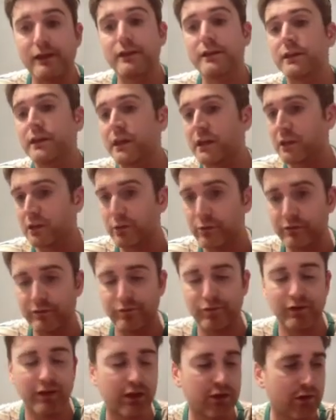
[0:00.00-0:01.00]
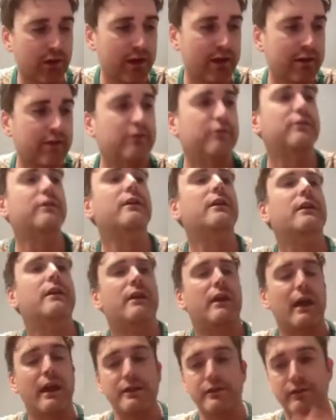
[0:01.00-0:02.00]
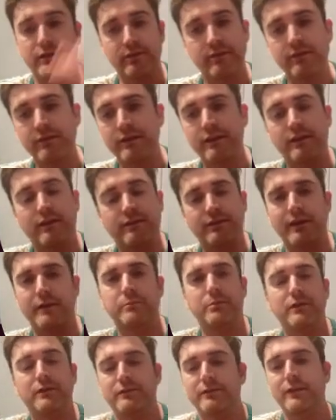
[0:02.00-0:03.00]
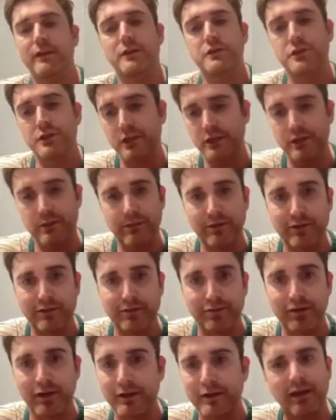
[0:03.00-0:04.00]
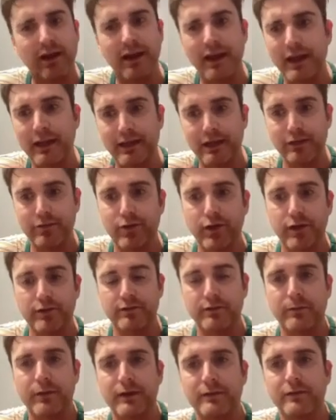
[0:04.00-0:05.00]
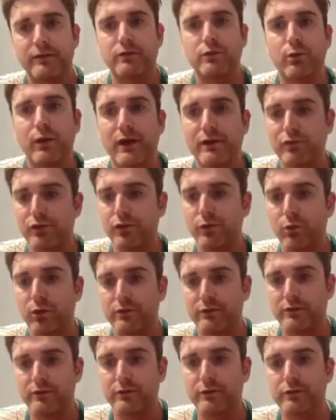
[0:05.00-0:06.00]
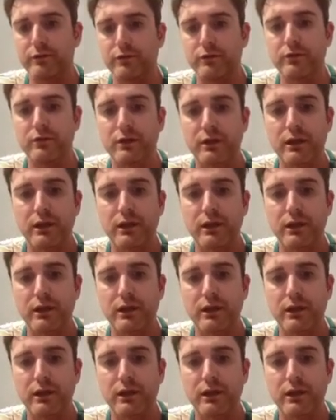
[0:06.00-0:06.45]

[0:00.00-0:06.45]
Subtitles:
You get loads of free credits, and you can see it in the template section, and you'll be able to find it and then kind of customize it to whatever you want it to do.